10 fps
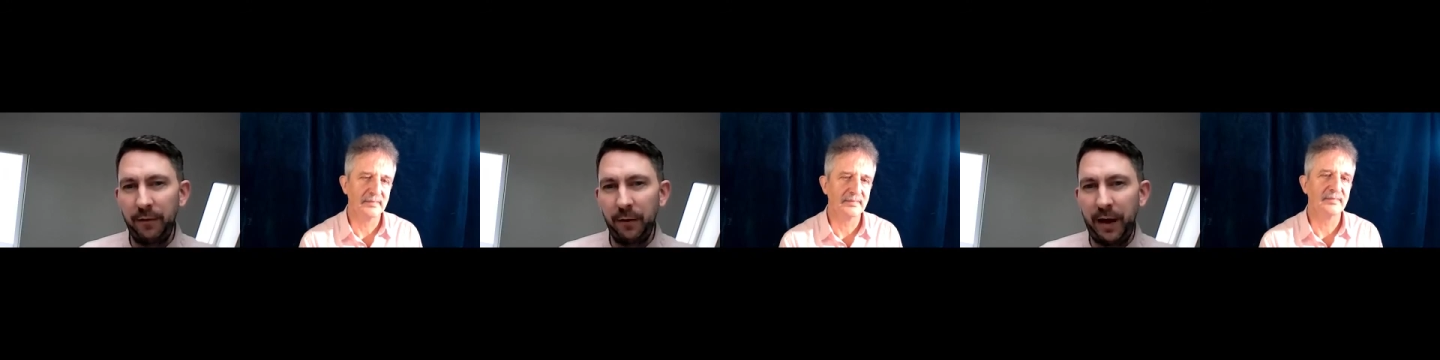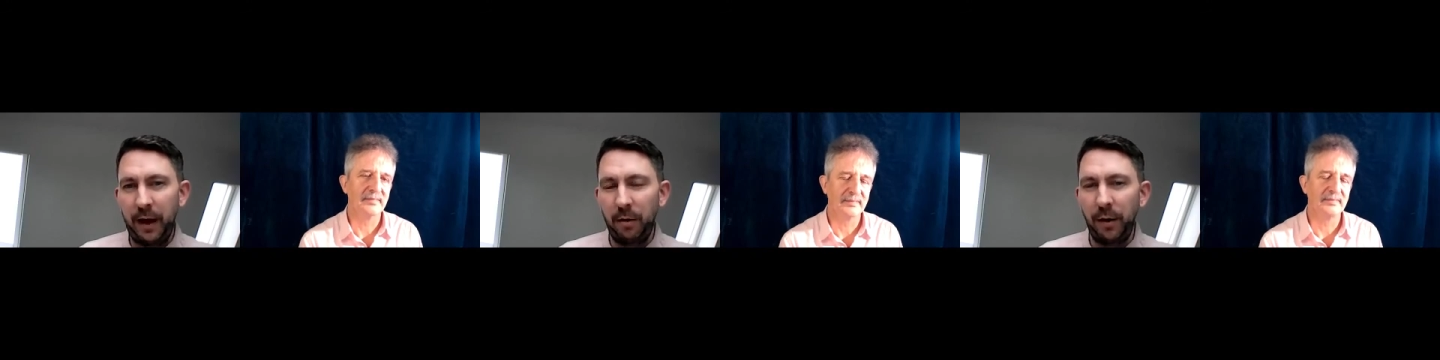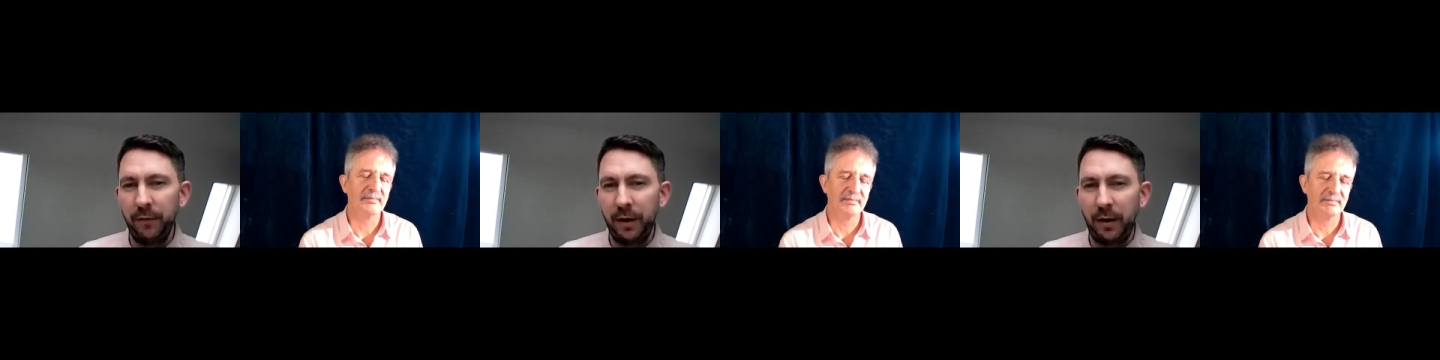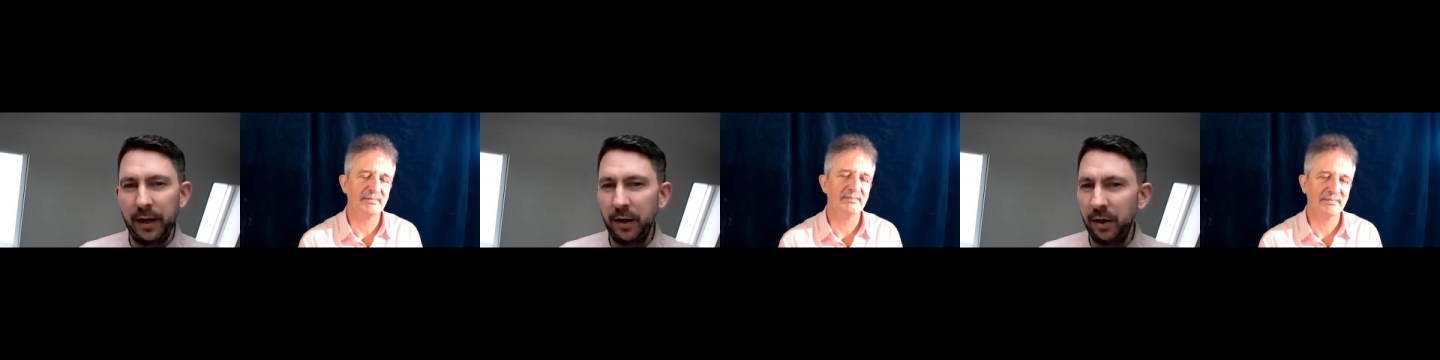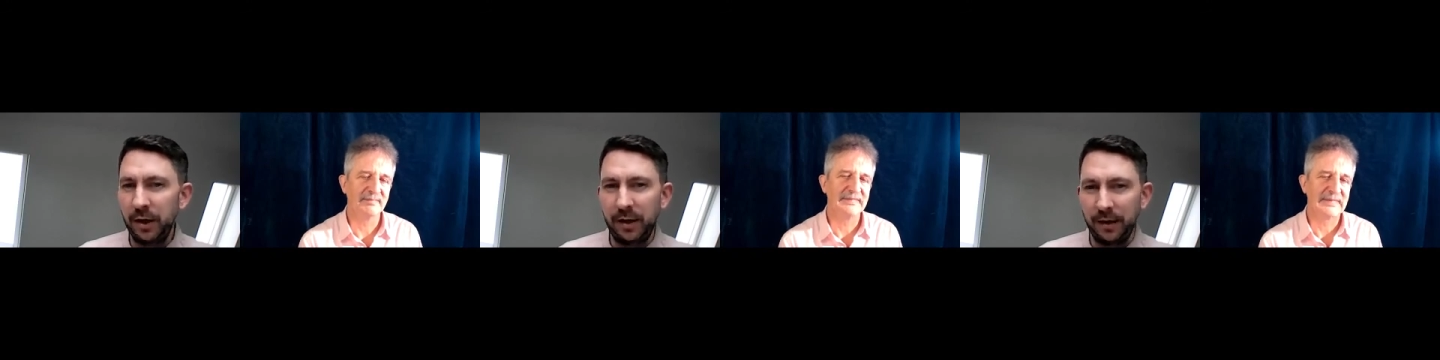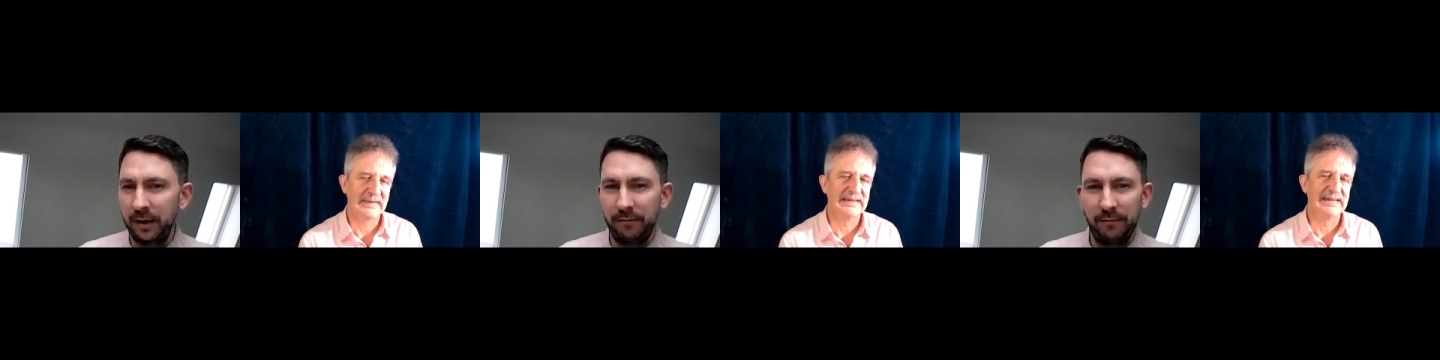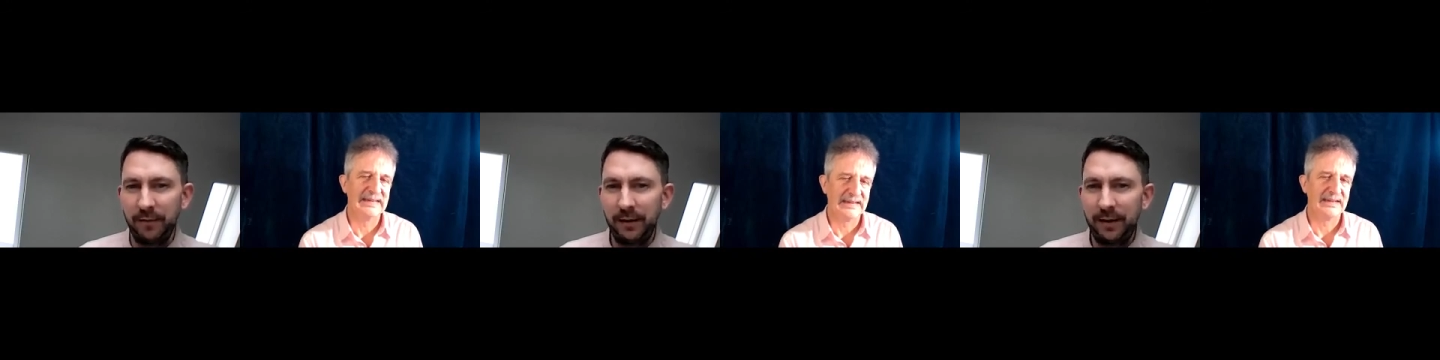Speaker 1: fill that hole overnight. It just doesn't
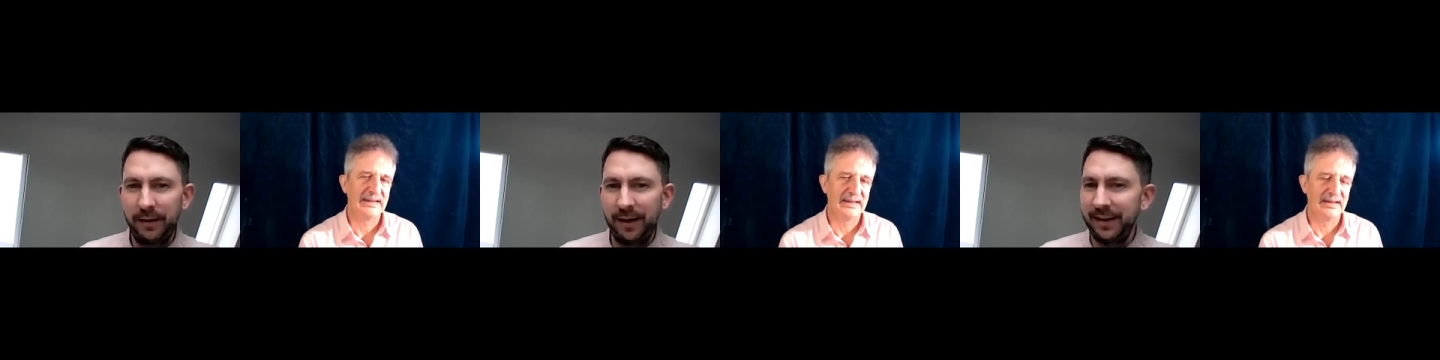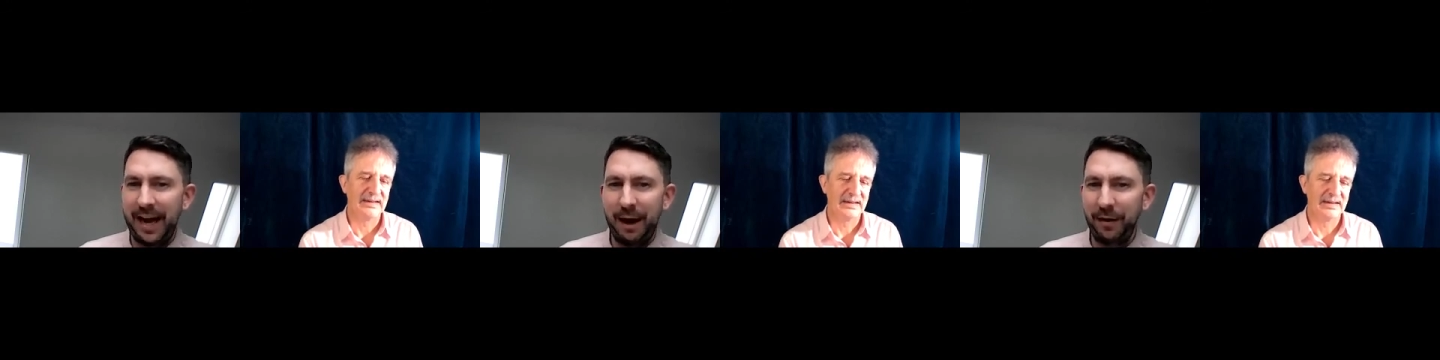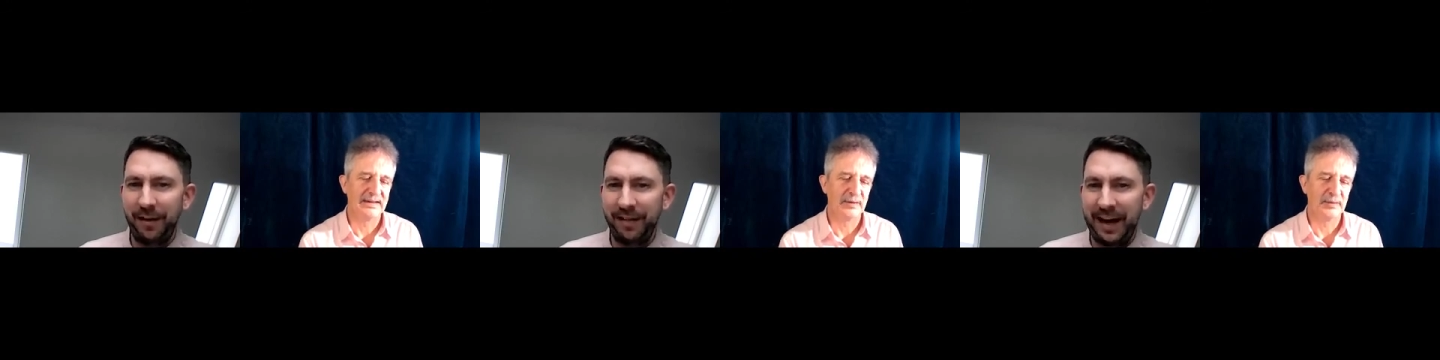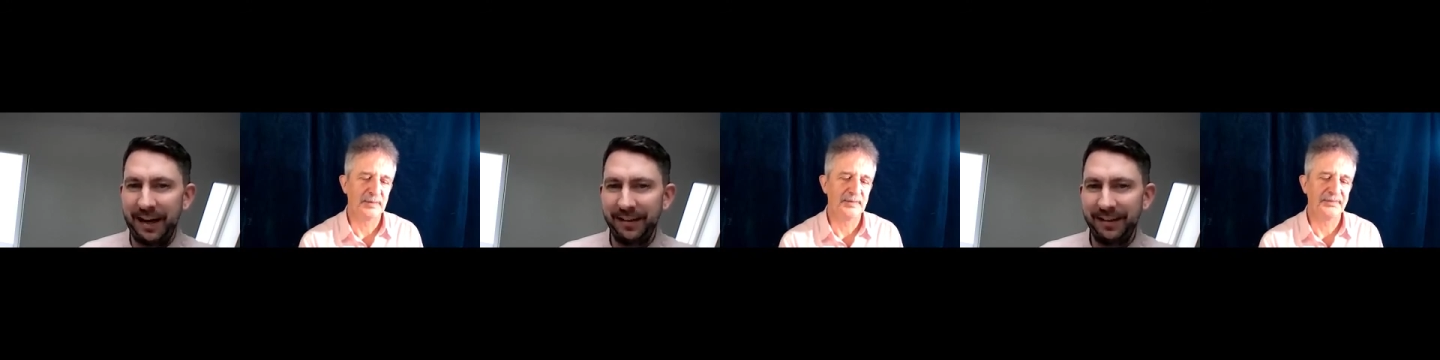doesn't happen like that.